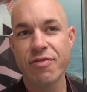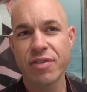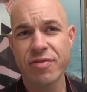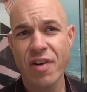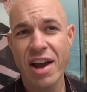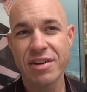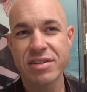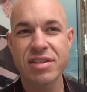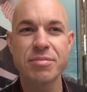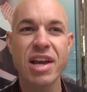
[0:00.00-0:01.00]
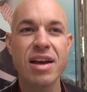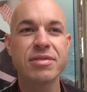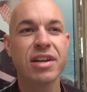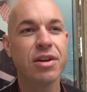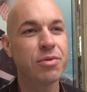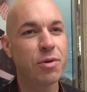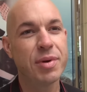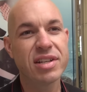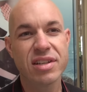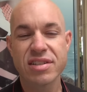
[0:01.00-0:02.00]
for the fighters. Sometimes I get real
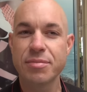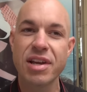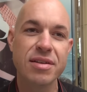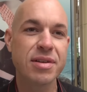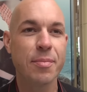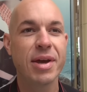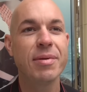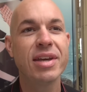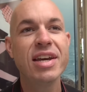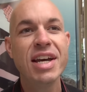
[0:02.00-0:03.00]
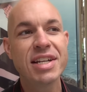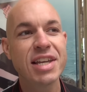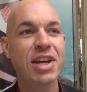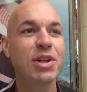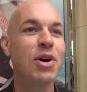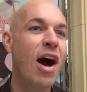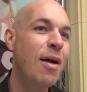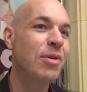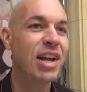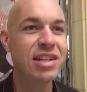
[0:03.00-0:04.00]
busy. Sometimes I maybe take a little
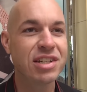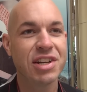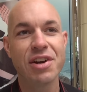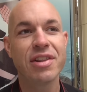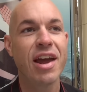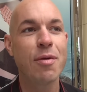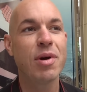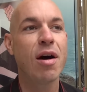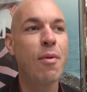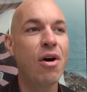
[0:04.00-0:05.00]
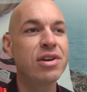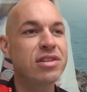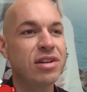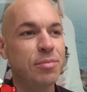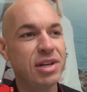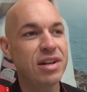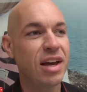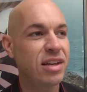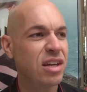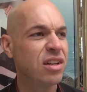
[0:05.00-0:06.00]
hibernation here and there, but I'm always going to be
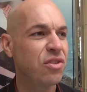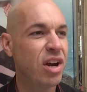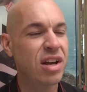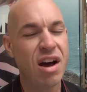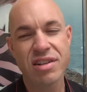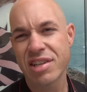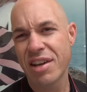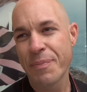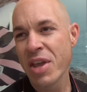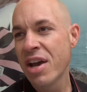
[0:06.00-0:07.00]
like getting great content.